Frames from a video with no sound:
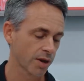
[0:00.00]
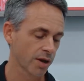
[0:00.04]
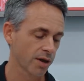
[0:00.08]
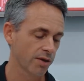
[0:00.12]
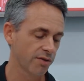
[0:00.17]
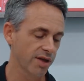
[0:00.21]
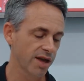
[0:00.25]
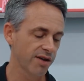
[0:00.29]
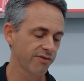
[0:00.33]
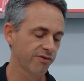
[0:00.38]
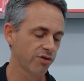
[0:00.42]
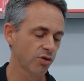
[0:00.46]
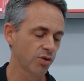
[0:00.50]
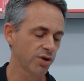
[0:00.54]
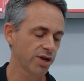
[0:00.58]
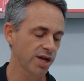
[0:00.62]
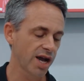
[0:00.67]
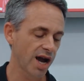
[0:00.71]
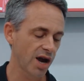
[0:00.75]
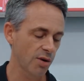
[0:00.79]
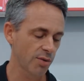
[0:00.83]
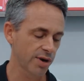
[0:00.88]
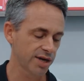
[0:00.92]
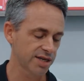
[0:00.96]
Therefore
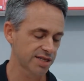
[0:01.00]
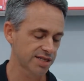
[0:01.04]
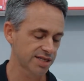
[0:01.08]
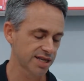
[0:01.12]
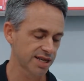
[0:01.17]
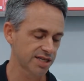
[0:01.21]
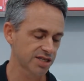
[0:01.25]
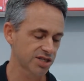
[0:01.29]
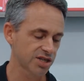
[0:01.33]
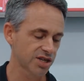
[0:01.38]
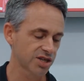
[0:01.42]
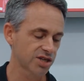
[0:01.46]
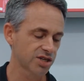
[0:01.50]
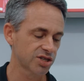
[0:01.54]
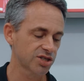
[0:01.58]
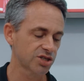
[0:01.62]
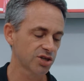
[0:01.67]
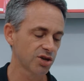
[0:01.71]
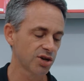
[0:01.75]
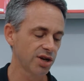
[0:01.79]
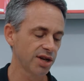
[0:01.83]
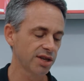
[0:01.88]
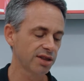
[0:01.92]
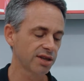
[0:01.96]
Yahweh says
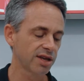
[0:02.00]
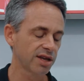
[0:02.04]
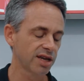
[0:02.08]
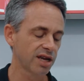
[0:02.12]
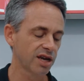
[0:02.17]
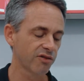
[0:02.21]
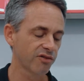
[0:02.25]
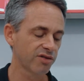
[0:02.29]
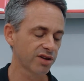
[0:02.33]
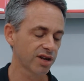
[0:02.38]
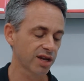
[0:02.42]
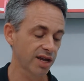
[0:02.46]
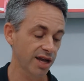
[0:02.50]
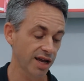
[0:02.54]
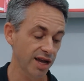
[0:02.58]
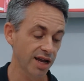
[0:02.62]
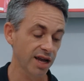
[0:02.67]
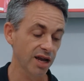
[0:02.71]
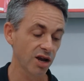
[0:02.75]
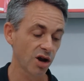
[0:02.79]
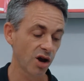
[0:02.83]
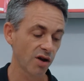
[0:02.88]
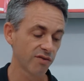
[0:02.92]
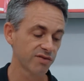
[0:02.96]
concerning the
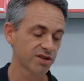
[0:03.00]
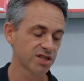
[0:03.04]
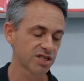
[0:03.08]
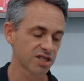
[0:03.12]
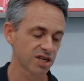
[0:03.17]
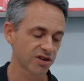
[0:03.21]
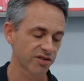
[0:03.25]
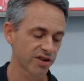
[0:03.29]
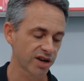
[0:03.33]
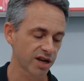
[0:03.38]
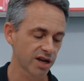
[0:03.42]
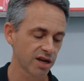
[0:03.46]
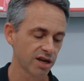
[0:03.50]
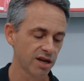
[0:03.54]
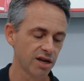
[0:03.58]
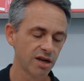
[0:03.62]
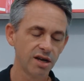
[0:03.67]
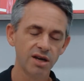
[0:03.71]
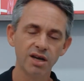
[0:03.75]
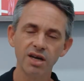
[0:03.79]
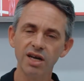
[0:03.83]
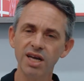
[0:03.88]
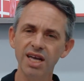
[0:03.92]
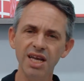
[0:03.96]
king of Assyria,
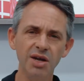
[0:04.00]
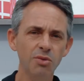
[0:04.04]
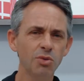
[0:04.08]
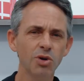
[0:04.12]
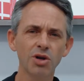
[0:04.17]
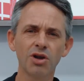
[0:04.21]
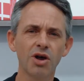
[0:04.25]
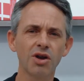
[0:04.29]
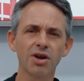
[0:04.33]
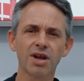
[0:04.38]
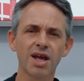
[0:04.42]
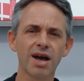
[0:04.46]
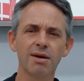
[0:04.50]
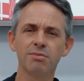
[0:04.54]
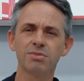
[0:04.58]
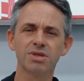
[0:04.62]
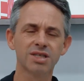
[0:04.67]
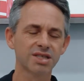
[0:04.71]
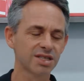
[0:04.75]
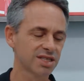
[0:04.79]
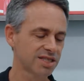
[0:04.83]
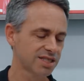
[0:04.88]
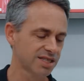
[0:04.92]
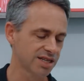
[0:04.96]
he will not come to
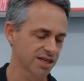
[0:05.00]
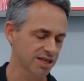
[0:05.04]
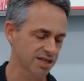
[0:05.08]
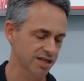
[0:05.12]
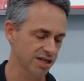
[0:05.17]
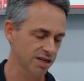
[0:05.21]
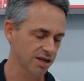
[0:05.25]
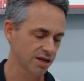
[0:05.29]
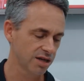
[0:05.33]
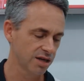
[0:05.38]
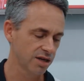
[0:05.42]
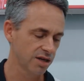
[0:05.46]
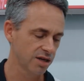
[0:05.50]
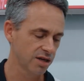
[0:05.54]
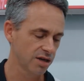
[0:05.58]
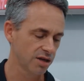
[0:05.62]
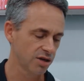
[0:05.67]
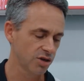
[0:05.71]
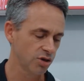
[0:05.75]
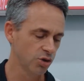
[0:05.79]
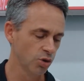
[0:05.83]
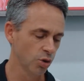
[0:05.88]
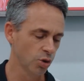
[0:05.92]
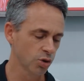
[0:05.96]
this city,
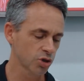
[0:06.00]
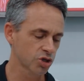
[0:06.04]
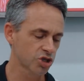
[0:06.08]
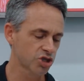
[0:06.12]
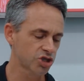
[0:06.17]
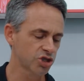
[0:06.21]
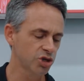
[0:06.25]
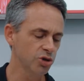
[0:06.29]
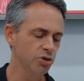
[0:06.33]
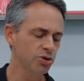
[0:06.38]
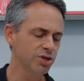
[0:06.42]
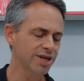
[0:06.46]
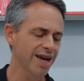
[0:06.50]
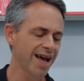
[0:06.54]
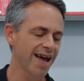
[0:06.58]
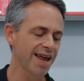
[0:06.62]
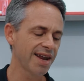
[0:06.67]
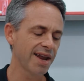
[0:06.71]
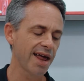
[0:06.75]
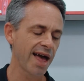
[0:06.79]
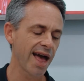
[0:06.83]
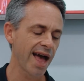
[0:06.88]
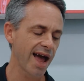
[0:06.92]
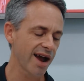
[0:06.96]
nor shoot
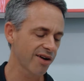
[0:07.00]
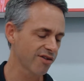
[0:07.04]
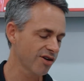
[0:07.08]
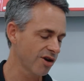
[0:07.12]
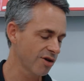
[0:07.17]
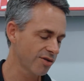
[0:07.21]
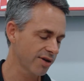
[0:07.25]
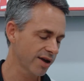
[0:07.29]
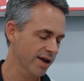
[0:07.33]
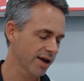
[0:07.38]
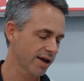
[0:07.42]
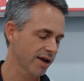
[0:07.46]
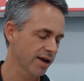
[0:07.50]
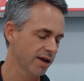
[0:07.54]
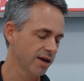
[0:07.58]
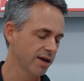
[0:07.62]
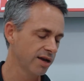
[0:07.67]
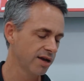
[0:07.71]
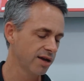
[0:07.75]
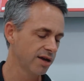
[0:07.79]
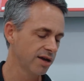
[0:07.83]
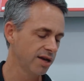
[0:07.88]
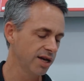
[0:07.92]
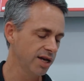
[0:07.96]
an arrow there.
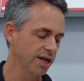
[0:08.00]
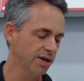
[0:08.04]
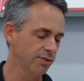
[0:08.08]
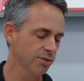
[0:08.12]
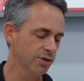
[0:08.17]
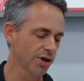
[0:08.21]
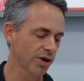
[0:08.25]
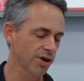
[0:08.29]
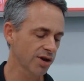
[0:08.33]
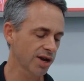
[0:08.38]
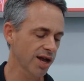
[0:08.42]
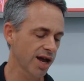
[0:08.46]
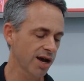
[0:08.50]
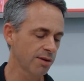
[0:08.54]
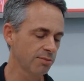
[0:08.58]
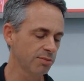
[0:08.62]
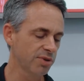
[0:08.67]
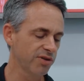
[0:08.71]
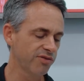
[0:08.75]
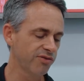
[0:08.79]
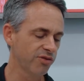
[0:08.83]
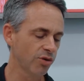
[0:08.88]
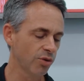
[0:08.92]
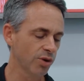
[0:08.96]
He will not come
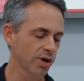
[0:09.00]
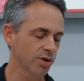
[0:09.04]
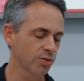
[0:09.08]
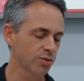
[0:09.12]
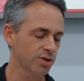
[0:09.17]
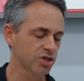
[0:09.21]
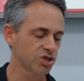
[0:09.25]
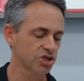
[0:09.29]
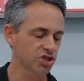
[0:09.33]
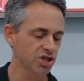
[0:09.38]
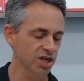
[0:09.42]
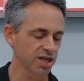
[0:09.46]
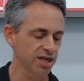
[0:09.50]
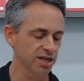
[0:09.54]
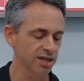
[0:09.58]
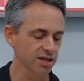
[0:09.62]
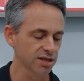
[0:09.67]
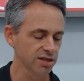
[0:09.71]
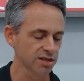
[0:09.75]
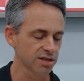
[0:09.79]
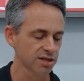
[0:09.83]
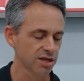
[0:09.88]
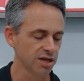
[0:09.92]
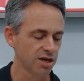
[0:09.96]
before it with
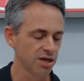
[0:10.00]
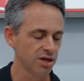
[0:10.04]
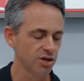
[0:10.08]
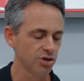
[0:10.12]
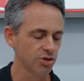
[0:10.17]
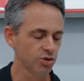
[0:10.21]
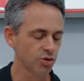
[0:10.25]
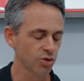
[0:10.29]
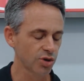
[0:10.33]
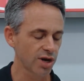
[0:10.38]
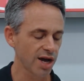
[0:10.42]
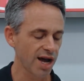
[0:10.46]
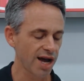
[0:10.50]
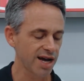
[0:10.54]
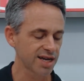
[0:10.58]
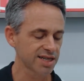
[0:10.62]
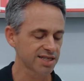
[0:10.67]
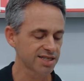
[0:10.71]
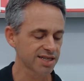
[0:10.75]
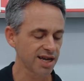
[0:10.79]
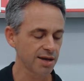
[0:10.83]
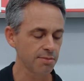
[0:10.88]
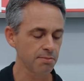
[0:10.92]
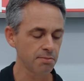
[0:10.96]
shield, nor
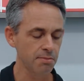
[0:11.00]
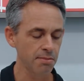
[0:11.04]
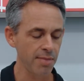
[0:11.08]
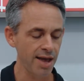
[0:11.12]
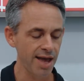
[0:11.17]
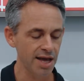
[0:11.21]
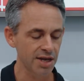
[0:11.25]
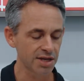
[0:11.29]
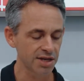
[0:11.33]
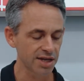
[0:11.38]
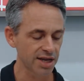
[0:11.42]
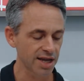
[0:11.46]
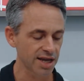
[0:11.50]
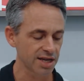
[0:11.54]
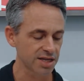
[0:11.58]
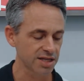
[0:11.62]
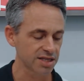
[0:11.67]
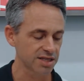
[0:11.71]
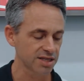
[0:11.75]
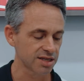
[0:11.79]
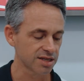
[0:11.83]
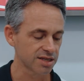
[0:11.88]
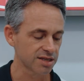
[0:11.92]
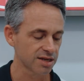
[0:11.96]
cast a mound
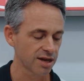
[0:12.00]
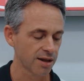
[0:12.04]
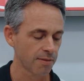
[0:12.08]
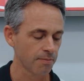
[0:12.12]
against it.